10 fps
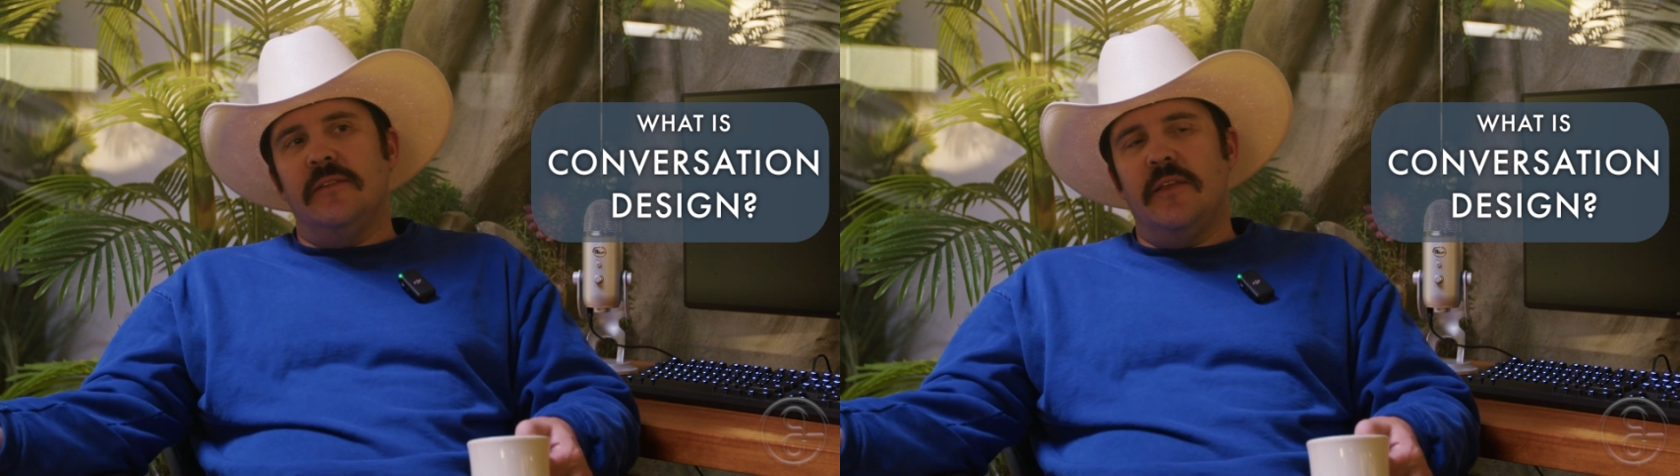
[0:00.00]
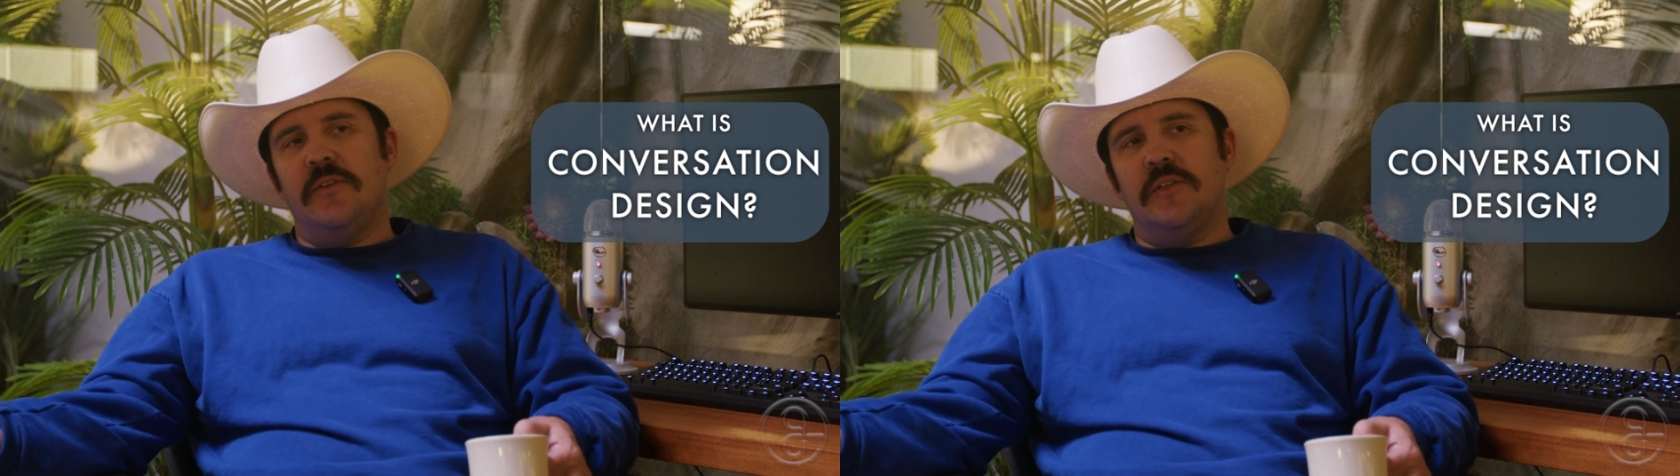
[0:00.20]

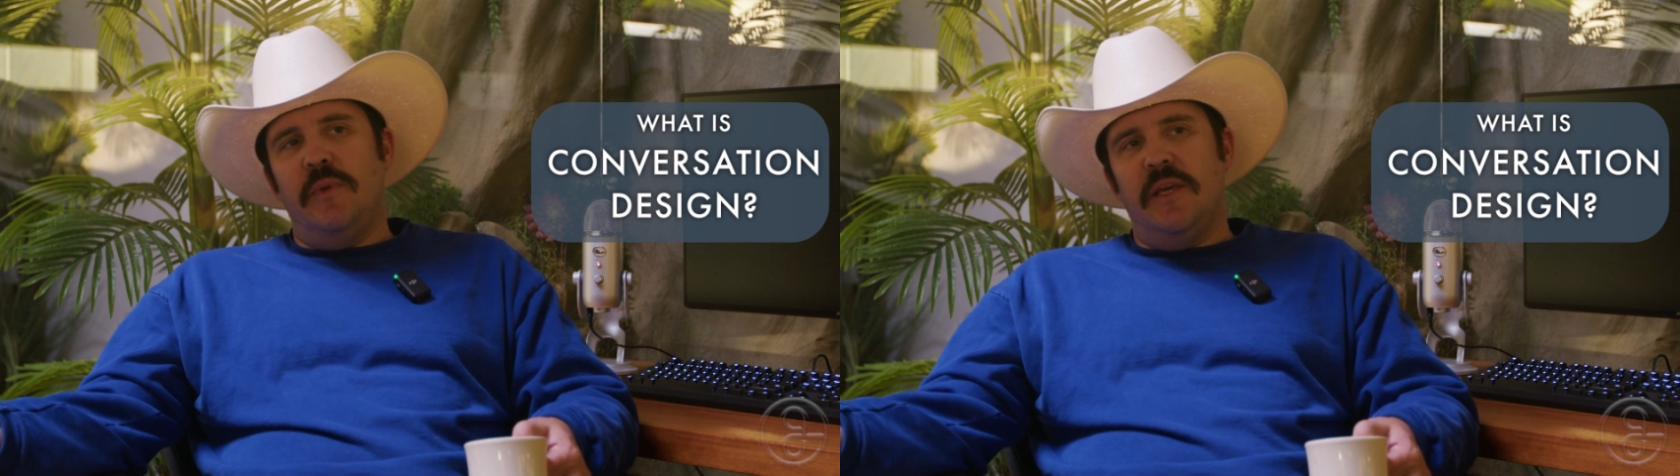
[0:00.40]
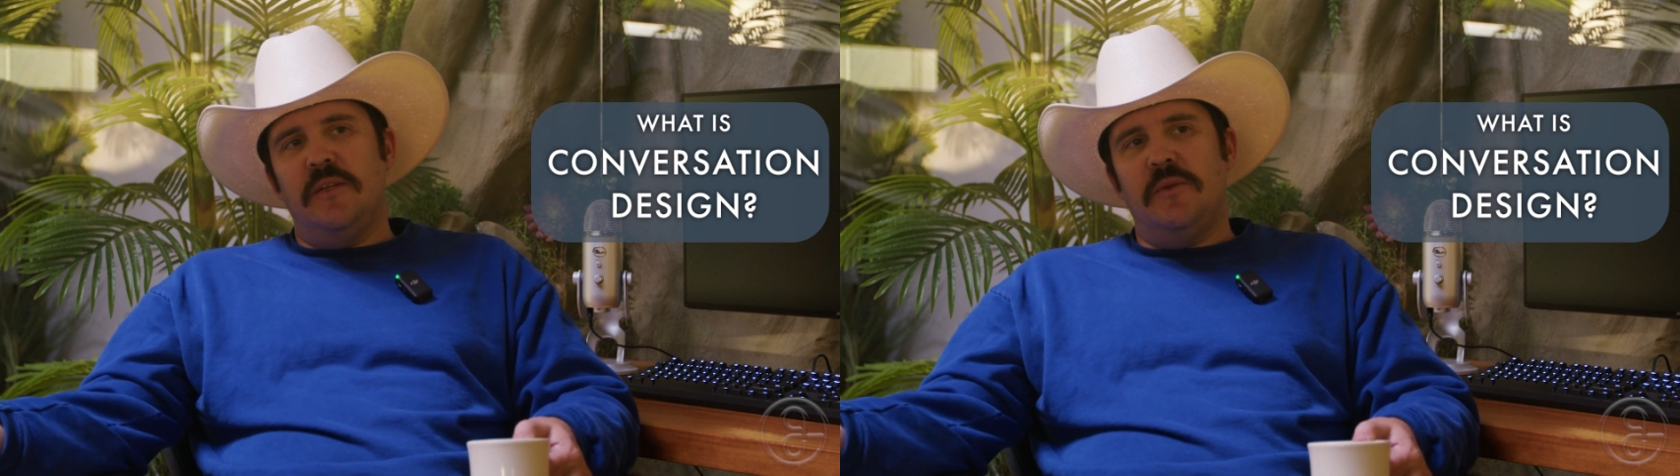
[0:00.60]
that they're
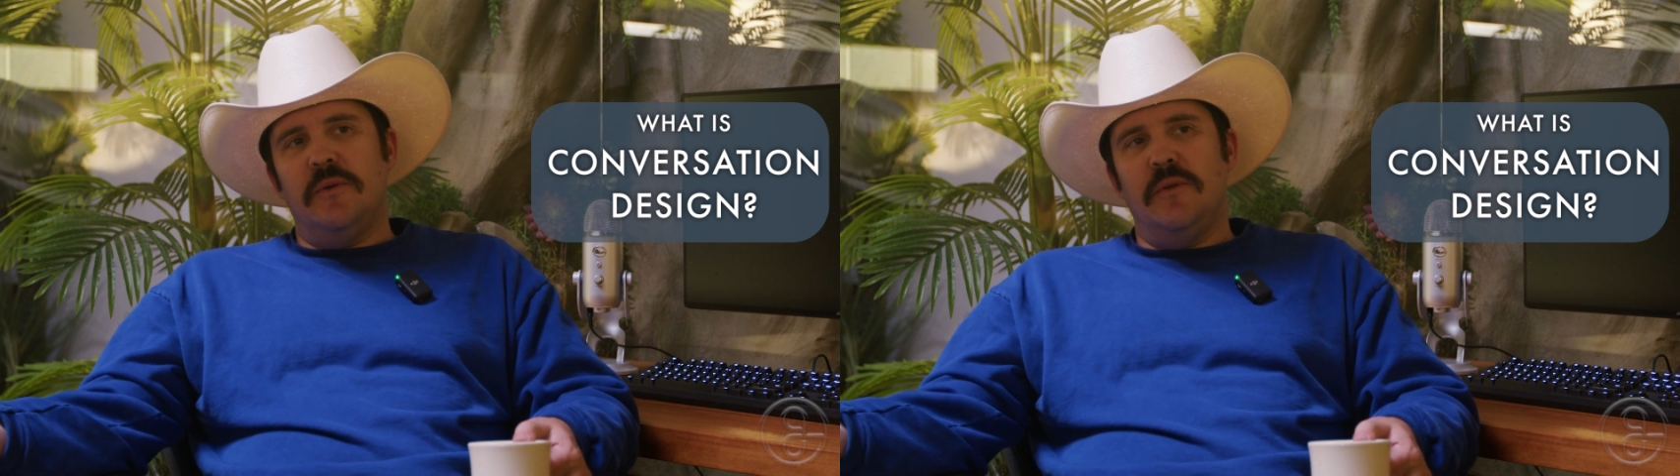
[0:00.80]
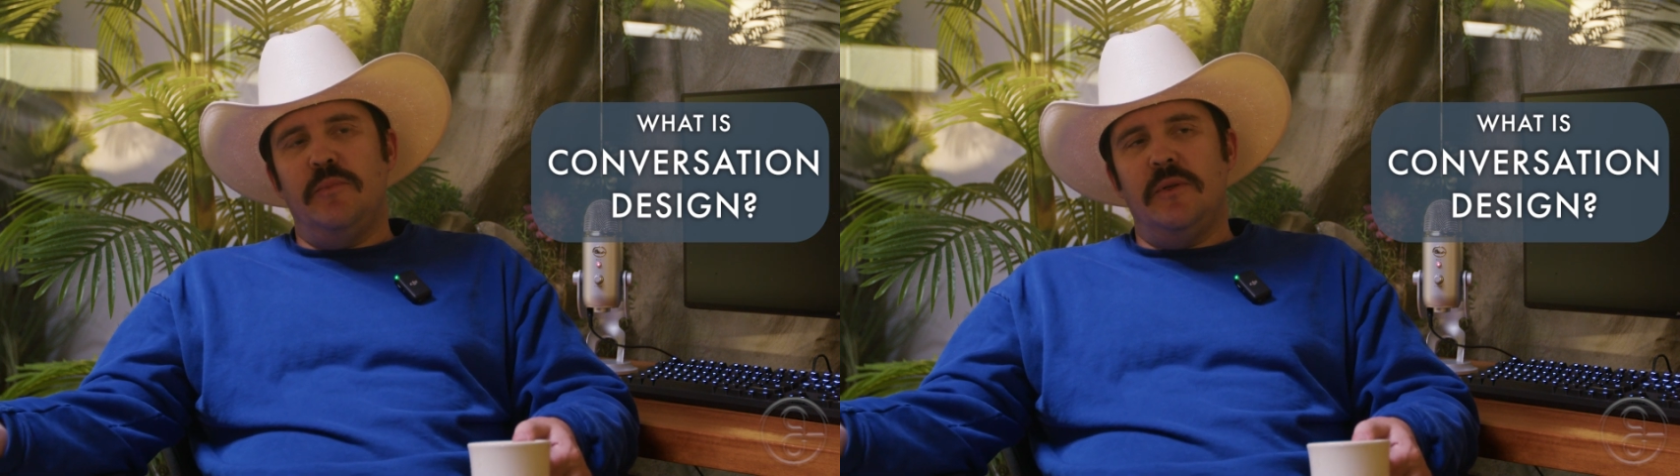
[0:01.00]
speaking to
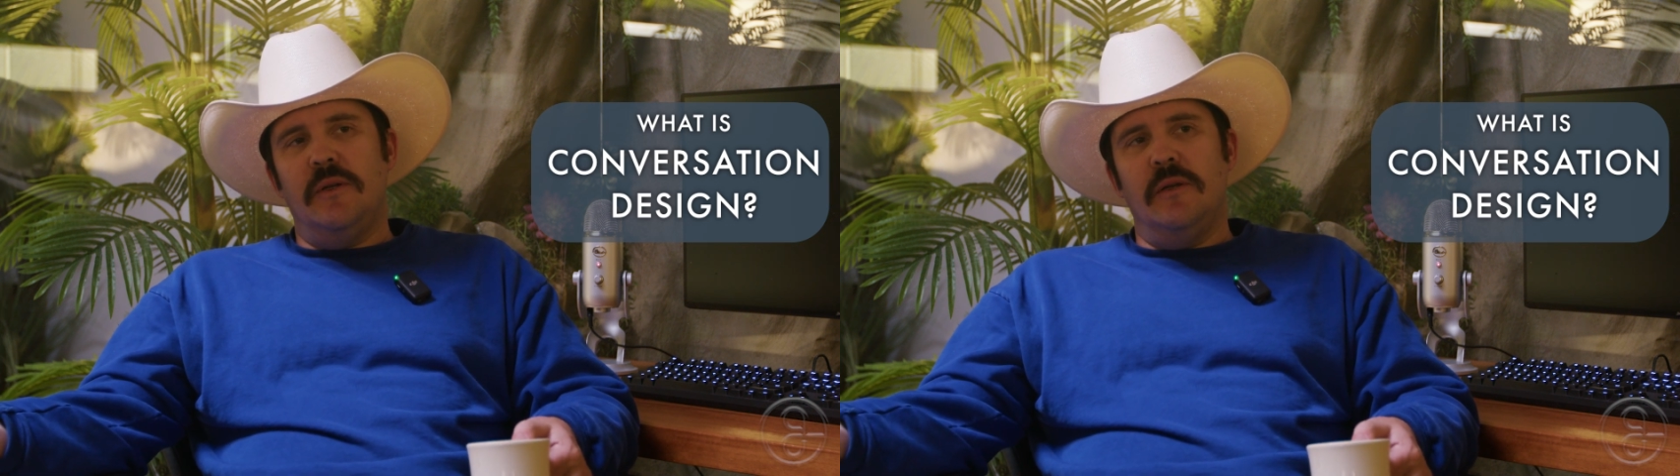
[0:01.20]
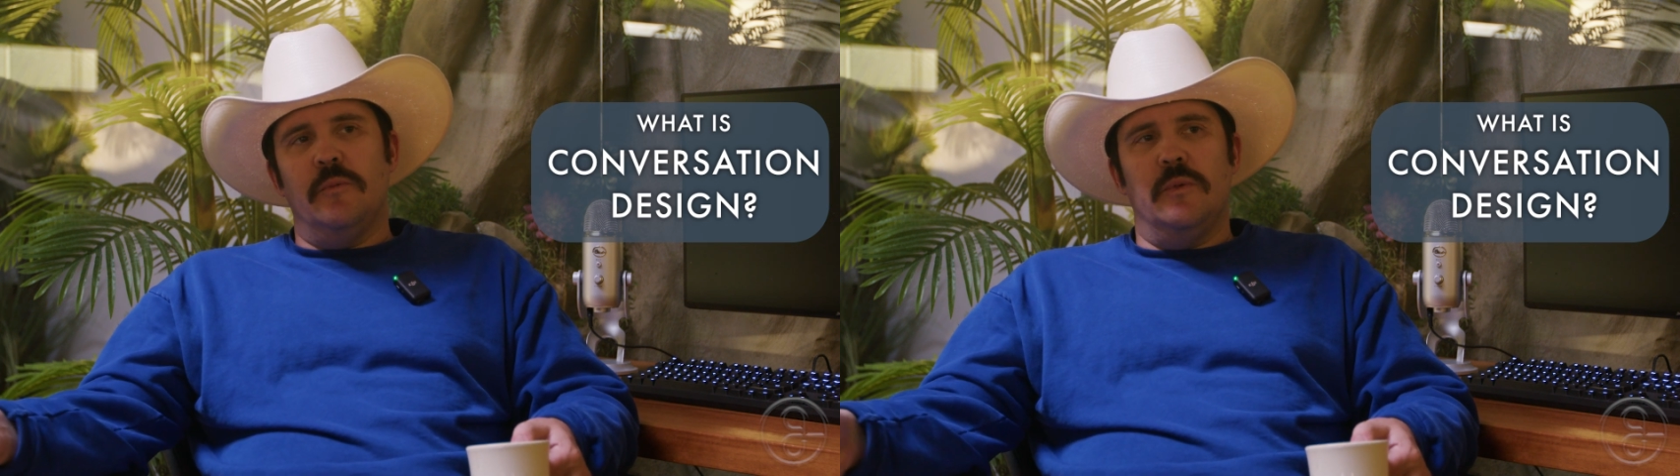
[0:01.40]
a computer.